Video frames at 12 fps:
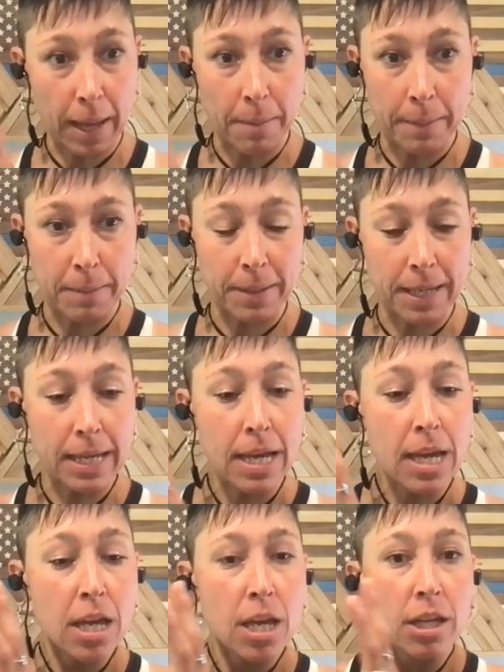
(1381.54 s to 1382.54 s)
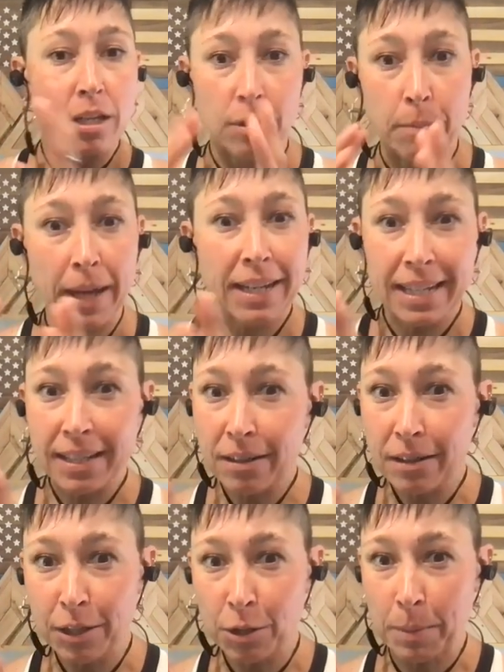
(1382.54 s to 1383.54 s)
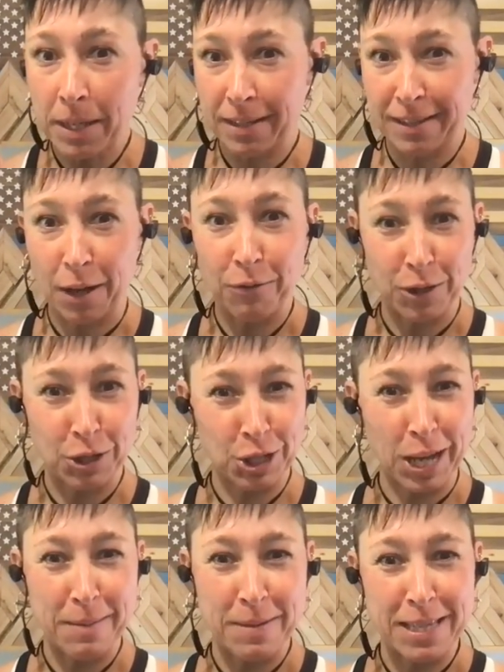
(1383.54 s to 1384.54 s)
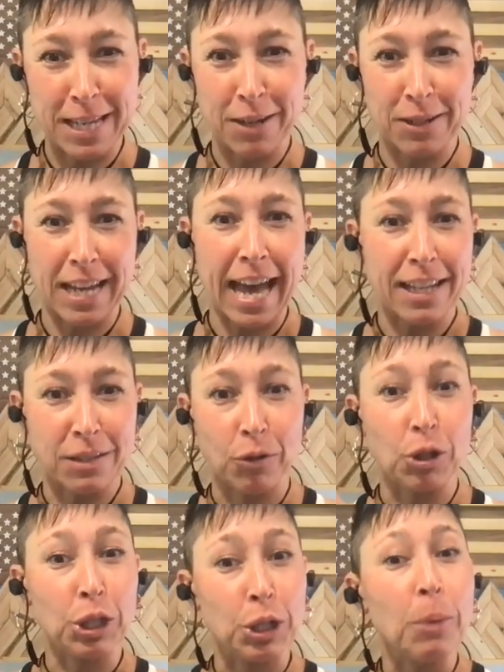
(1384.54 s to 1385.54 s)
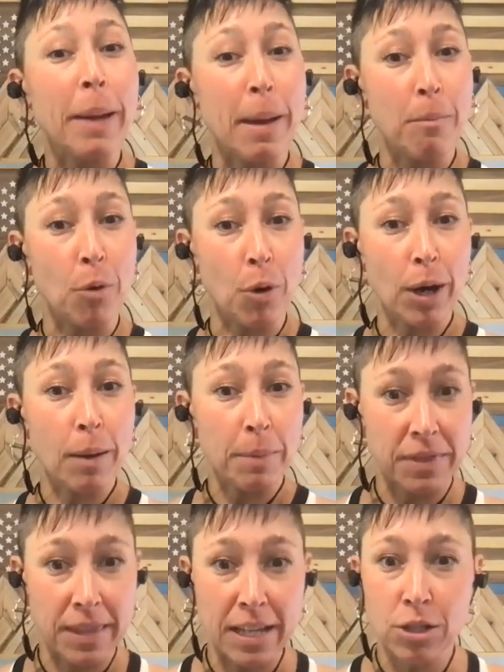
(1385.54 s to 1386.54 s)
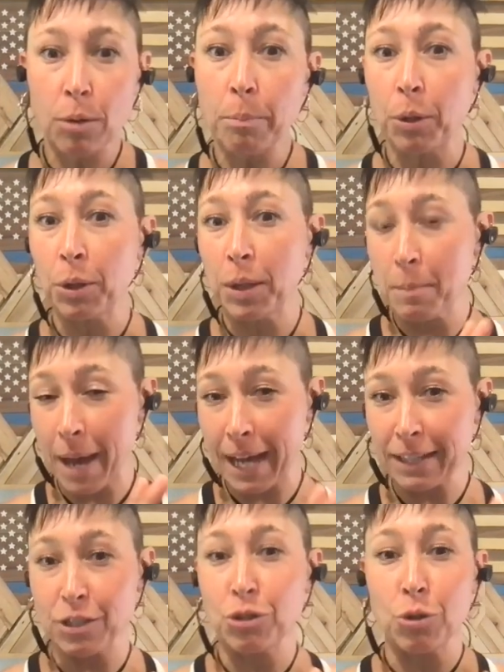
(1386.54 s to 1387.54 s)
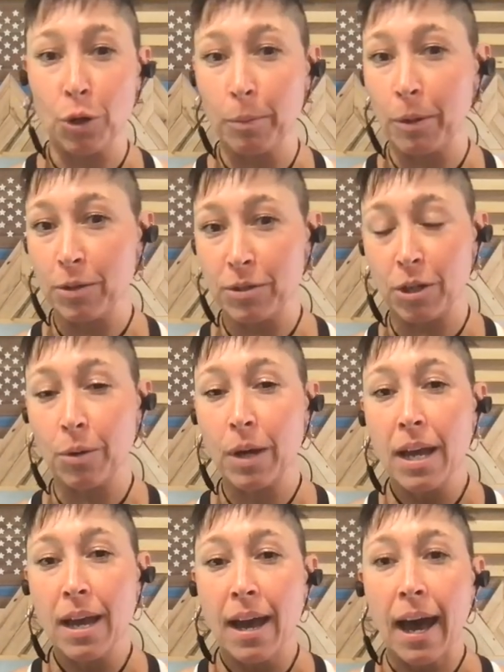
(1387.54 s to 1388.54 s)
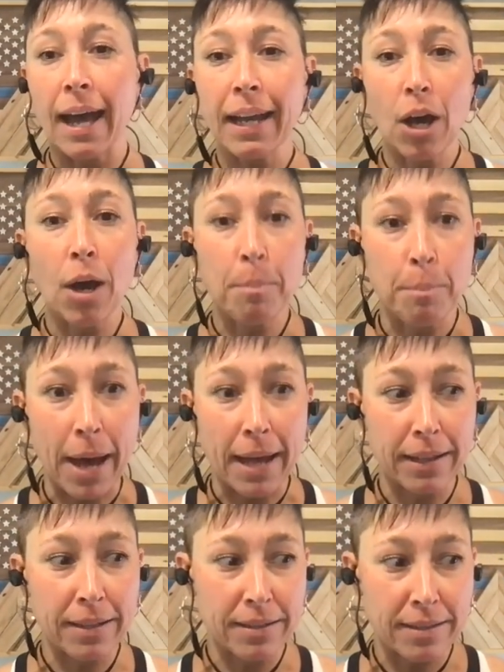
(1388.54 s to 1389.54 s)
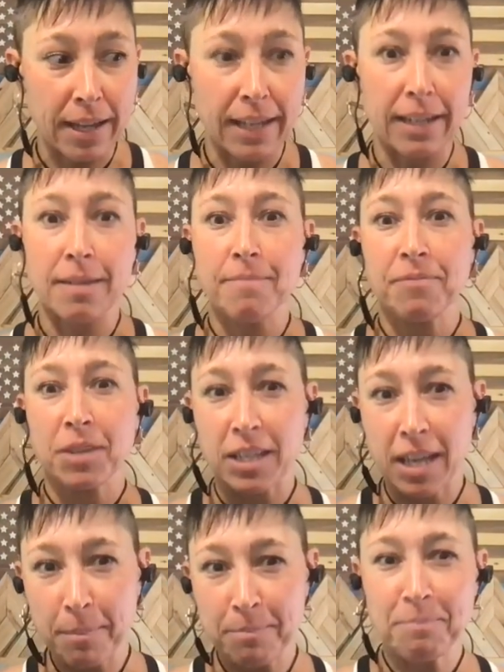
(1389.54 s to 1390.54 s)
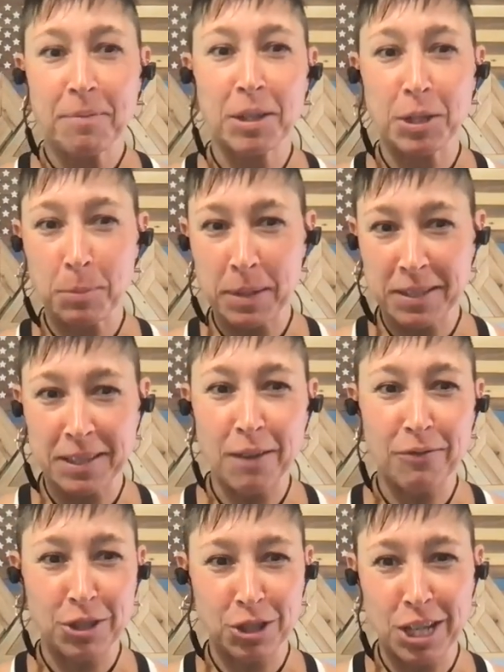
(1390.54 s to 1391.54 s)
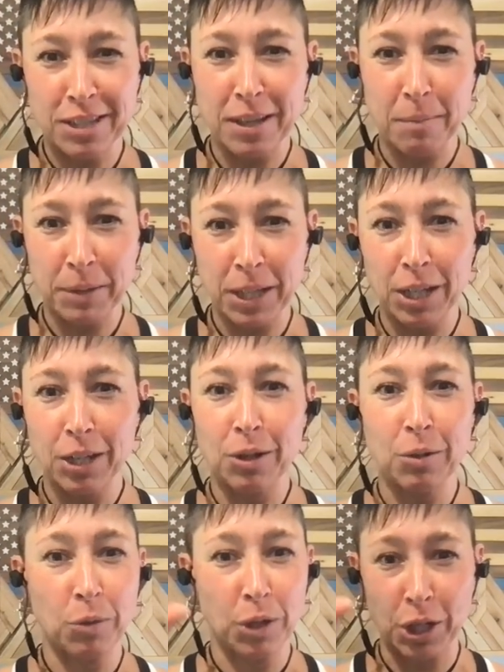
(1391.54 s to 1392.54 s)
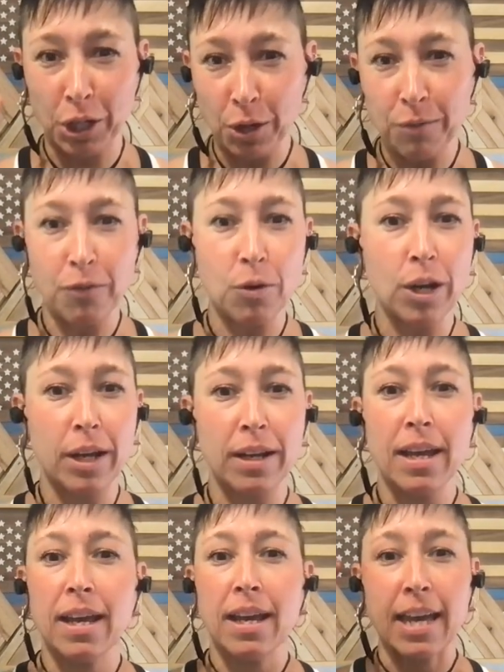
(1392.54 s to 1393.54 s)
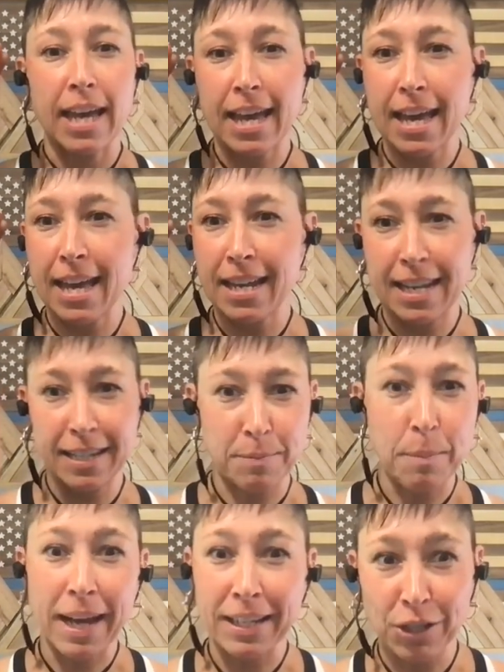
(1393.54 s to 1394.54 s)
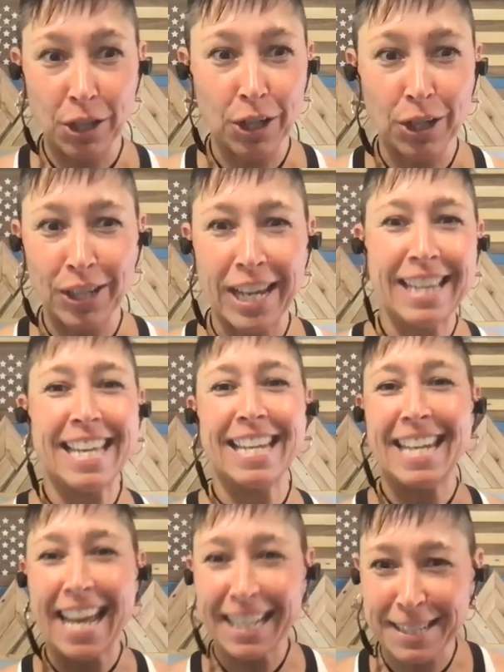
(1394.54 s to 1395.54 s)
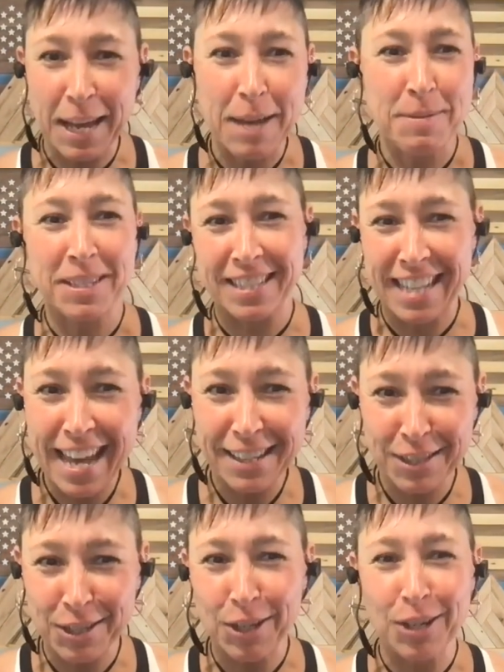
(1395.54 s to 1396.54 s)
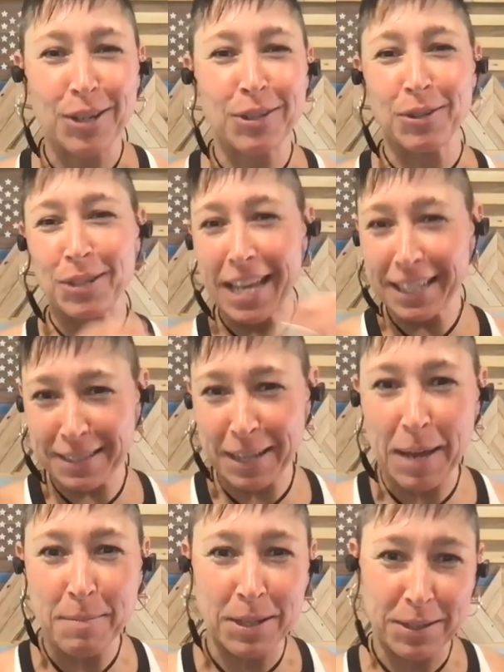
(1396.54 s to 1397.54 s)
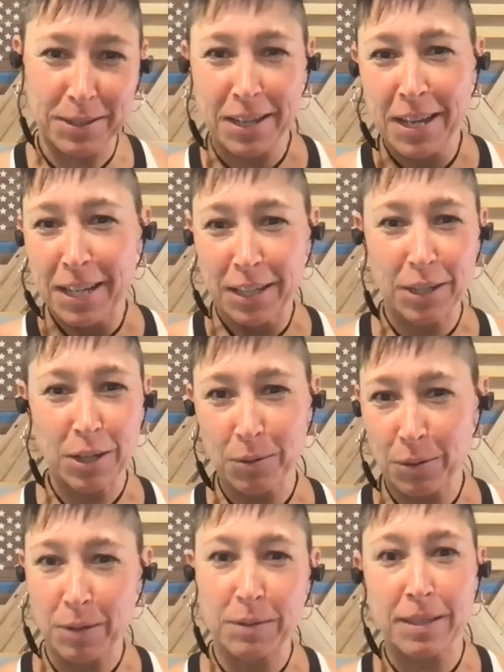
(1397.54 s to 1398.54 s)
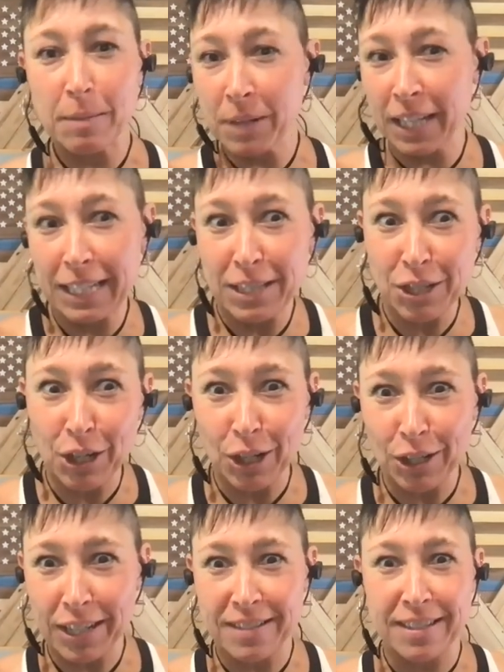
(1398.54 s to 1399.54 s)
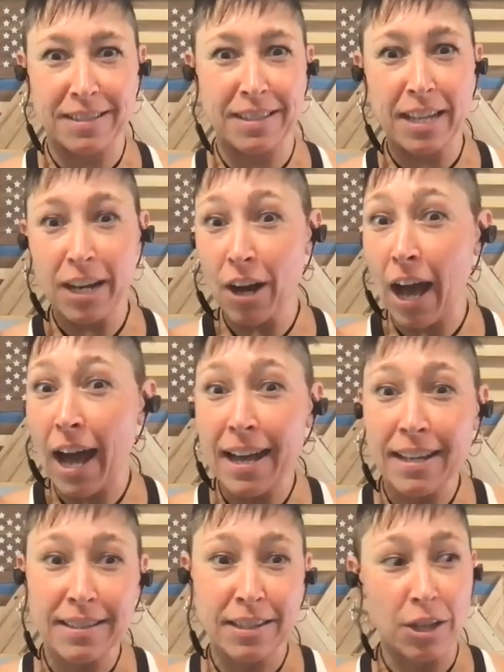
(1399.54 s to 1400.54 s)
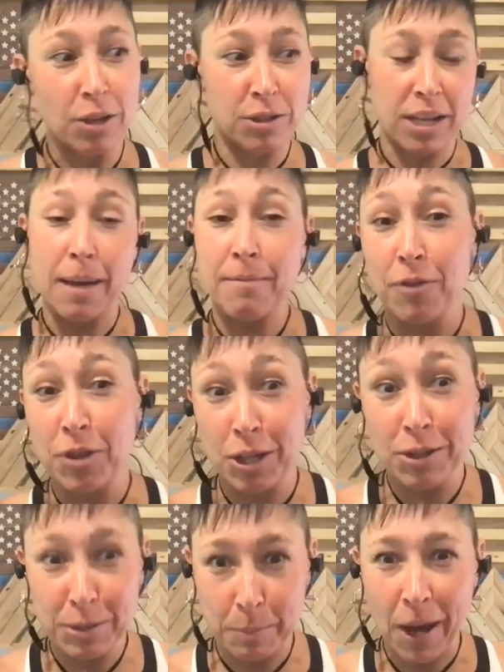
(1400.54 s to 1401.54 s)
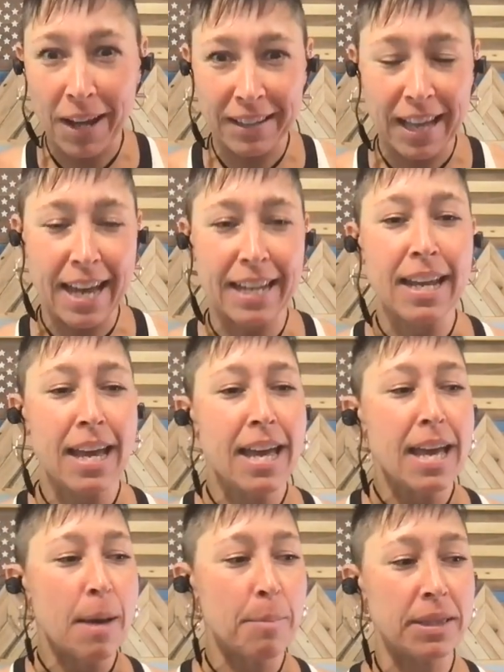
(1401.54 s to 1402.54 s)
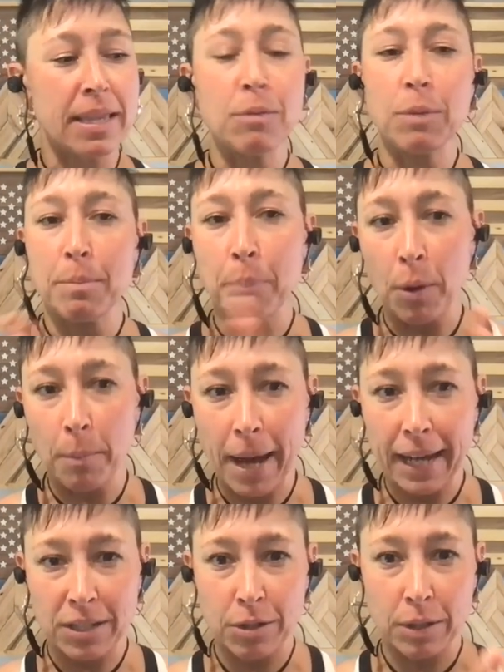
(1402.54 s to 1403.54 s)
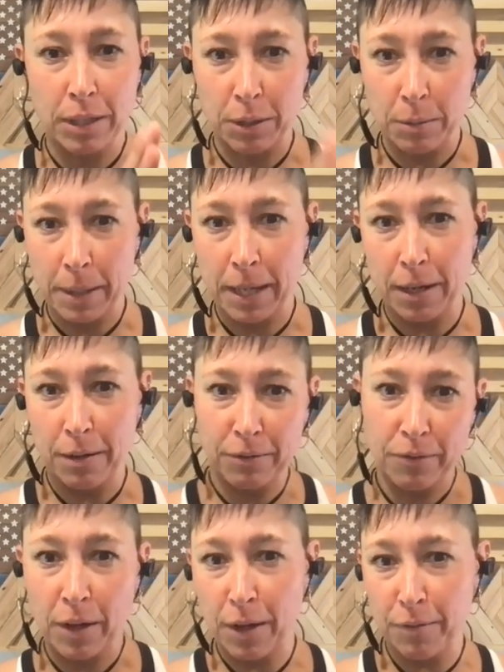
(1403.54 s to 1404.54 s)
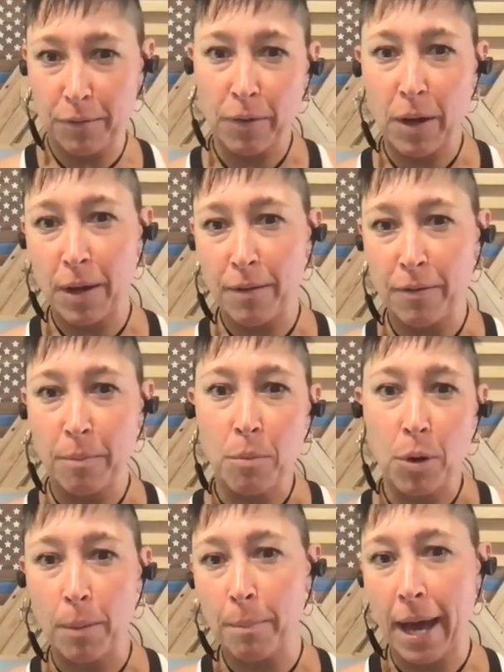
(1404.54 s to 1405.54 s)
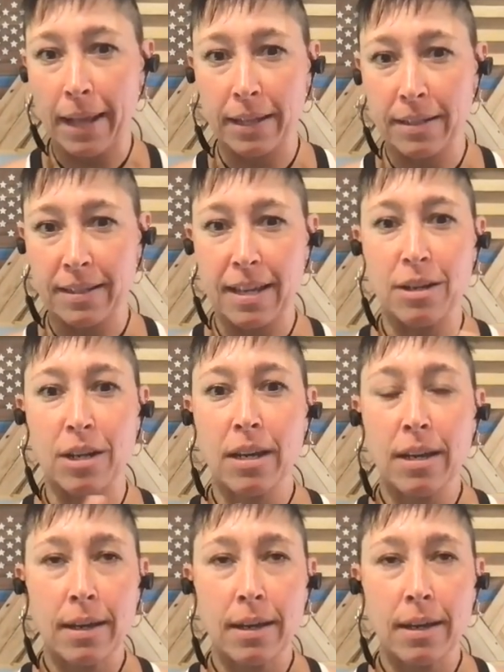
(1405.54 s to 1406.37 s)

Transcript: that may be, you might need a little bit of selfish time in there to ask for a little bit more, but then you'll pull it back to normal. So I call balance like, yep, a little bit of selfishness up here. We're going to go for it. Mm-hmm. And it's my turn. And then next time it's dad's turn, or next time it's, you know, the siblings' turn because it's their eyes, their time for their spotlight. But then we pull back to a little bit of of of more balance and